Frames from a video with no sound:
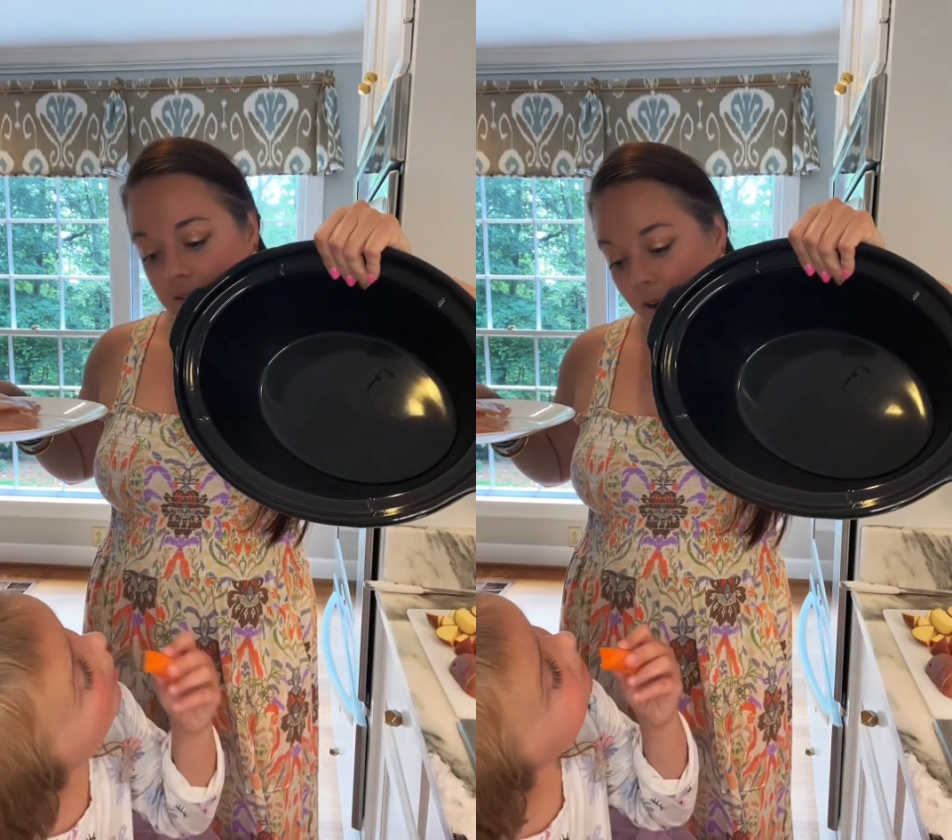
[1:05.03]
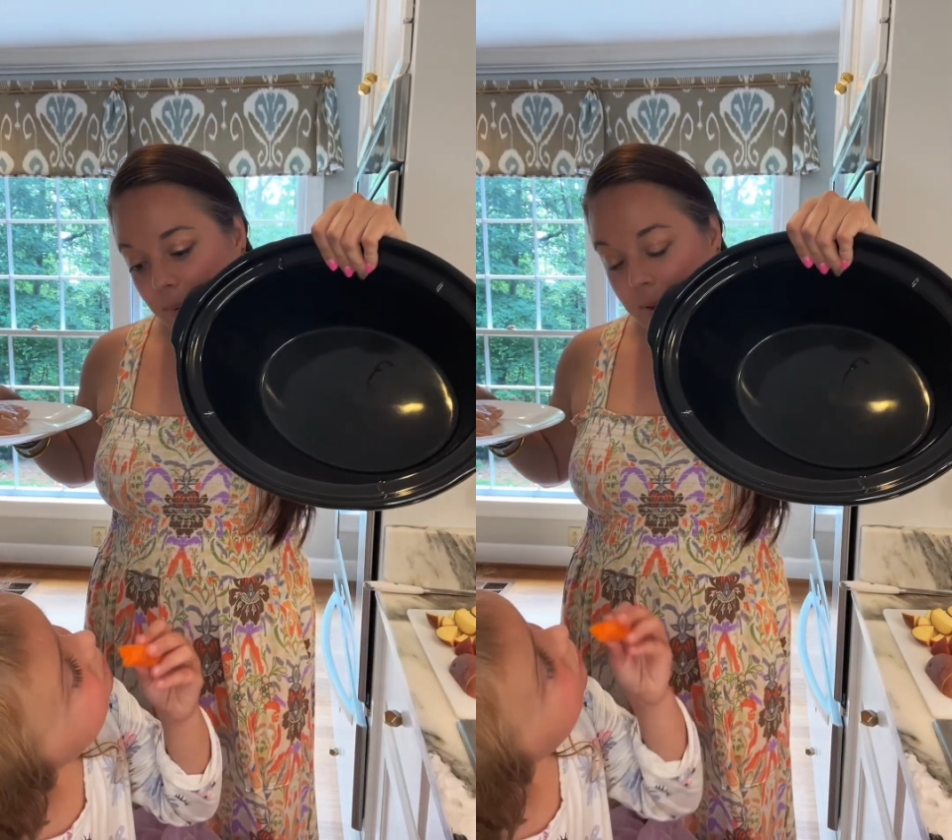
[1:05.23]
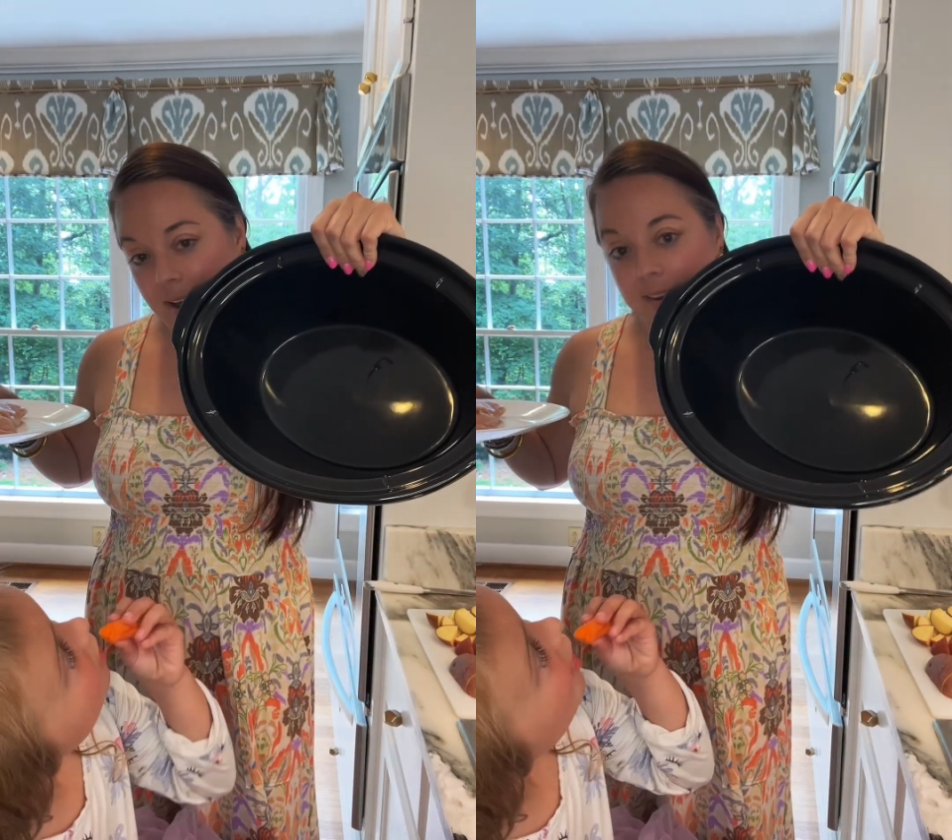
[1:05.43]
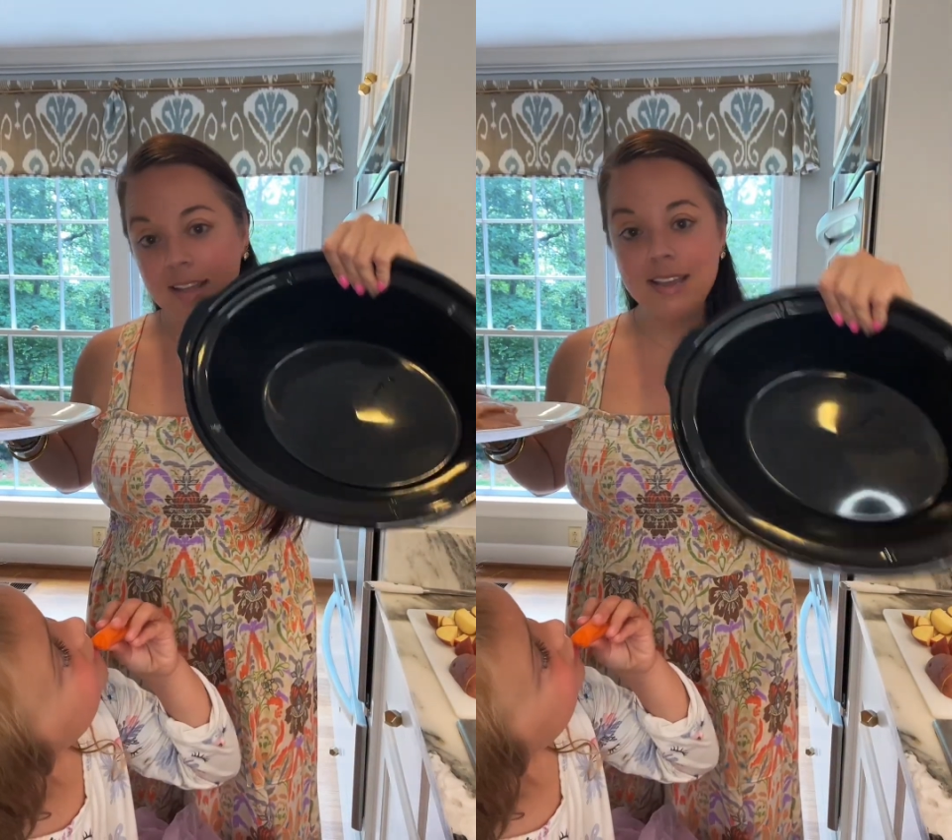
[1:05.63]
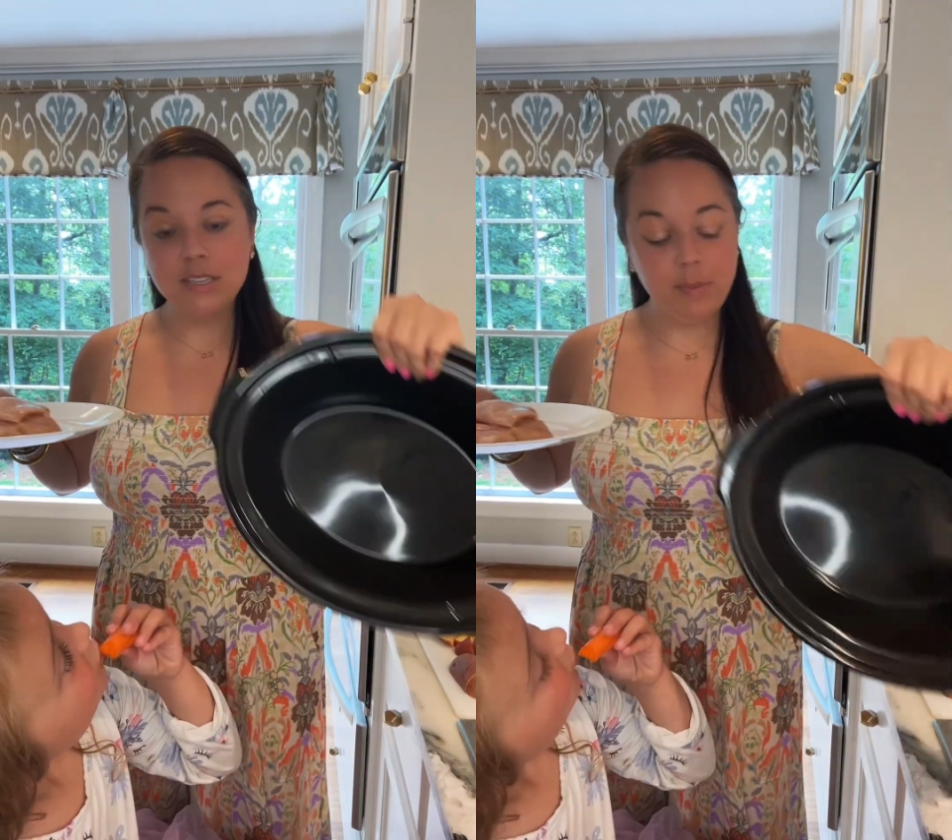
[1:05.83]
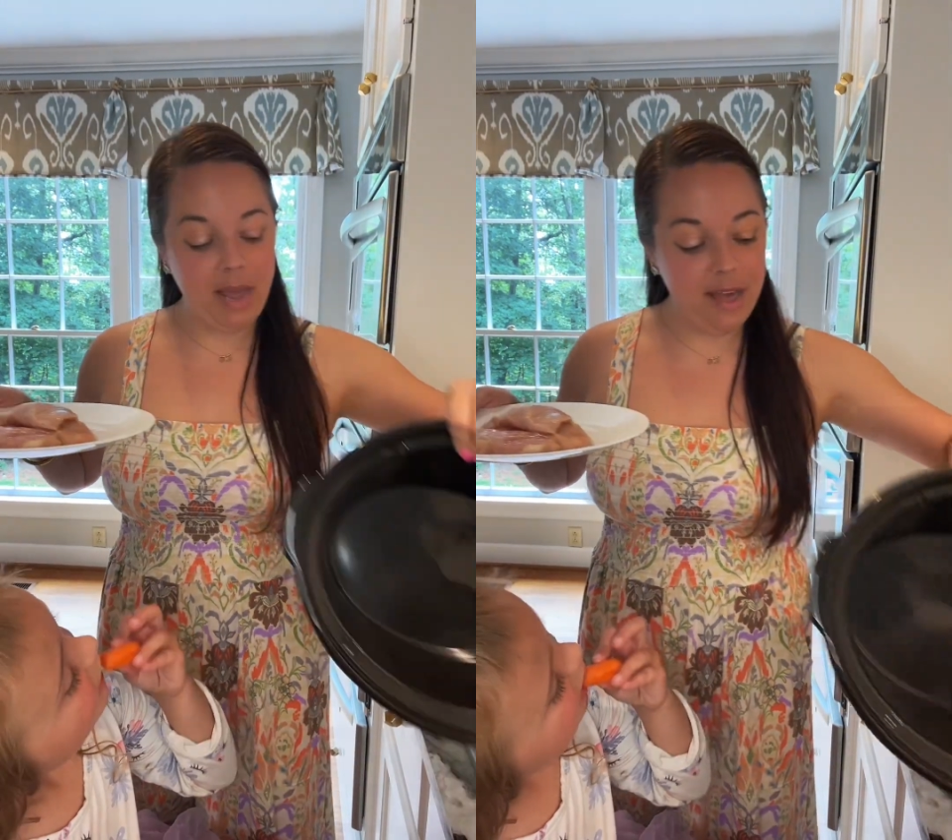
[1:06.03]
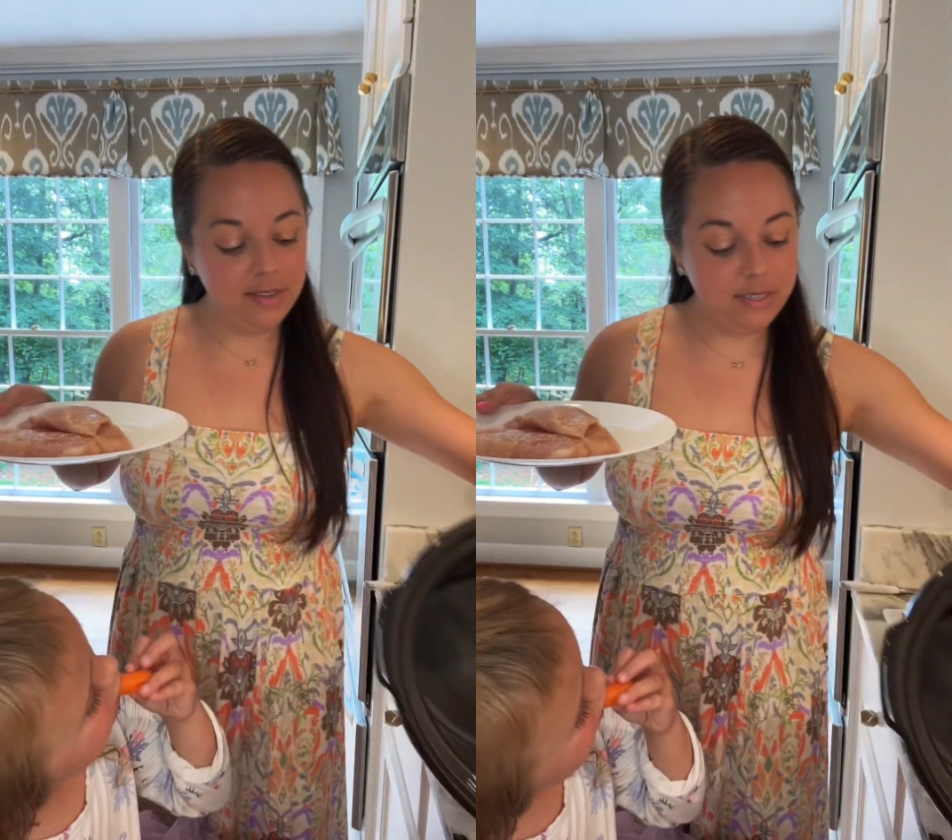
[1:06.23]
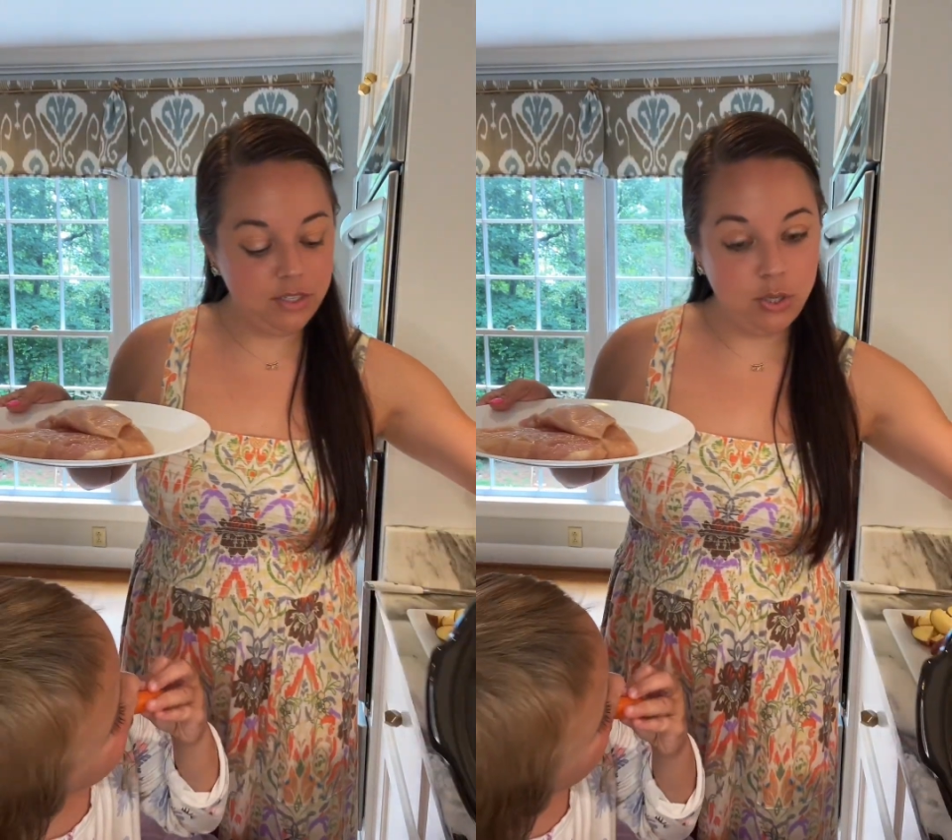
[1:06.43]
So I'm gonna add
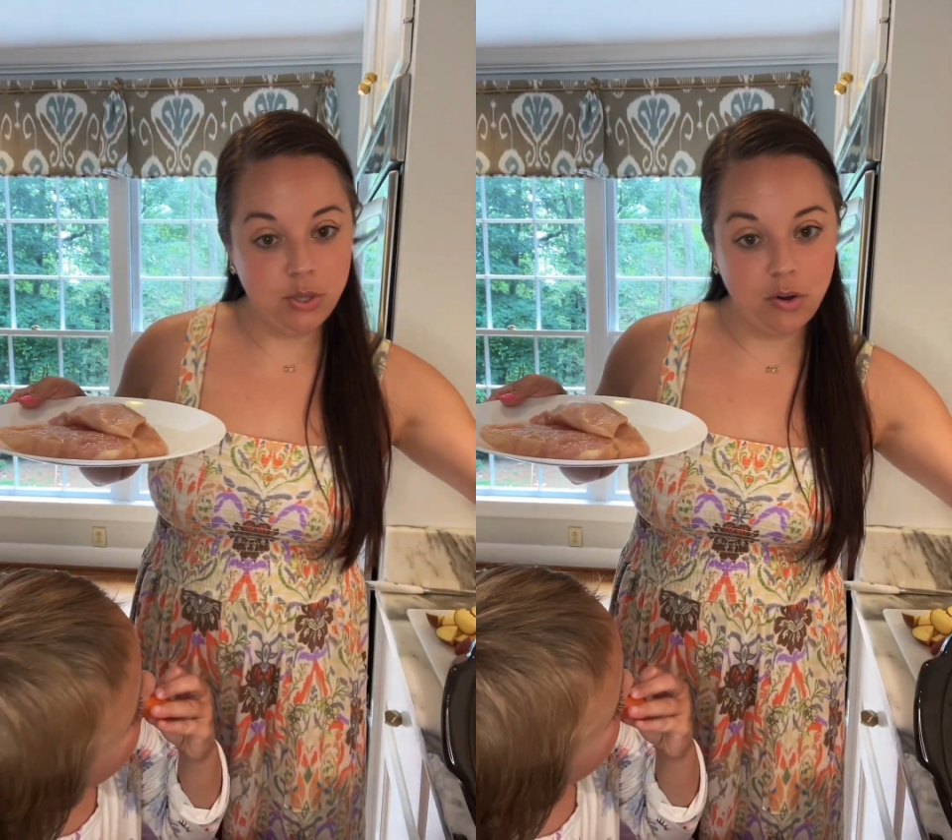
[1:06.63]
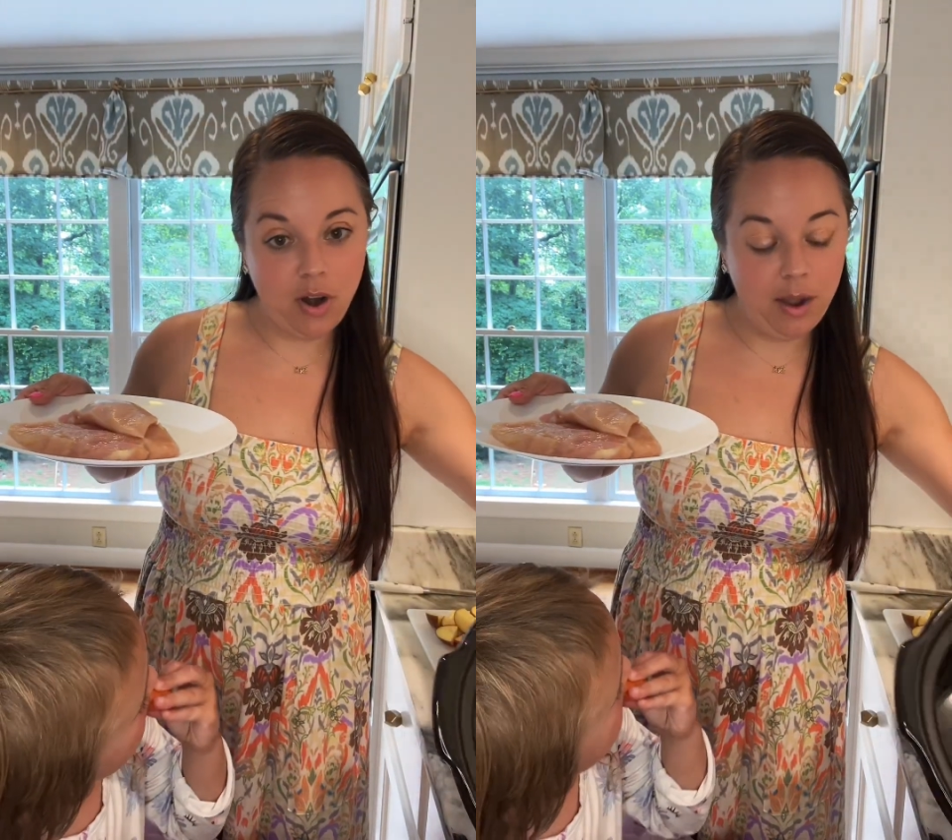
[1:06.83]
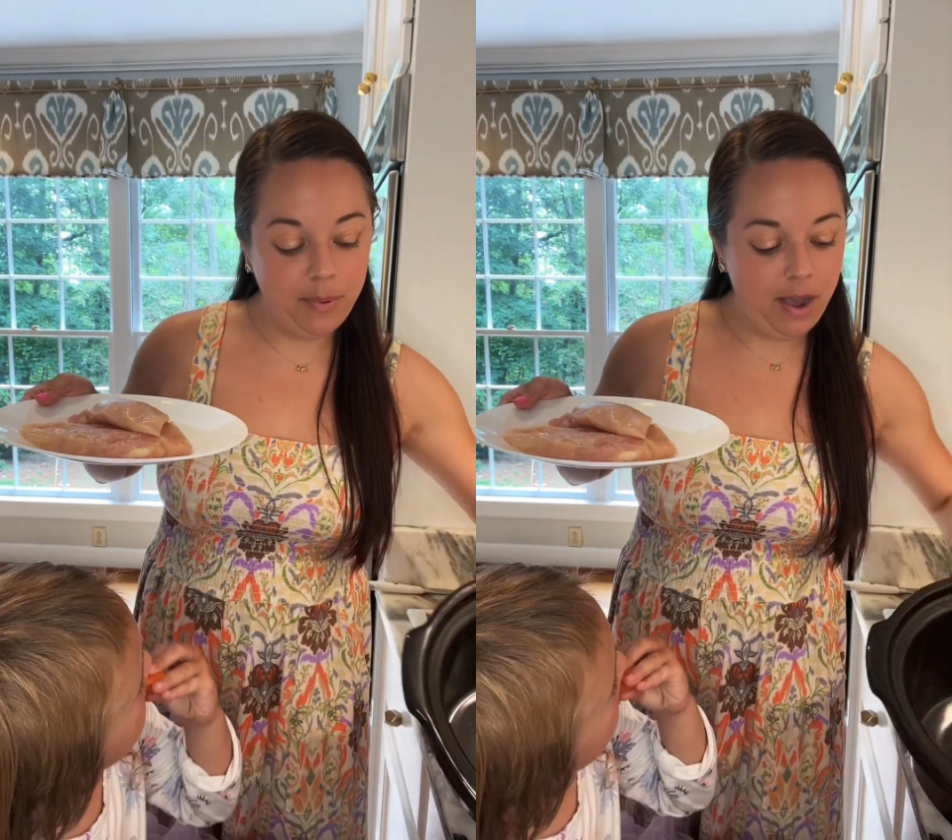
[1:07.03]
this to the crock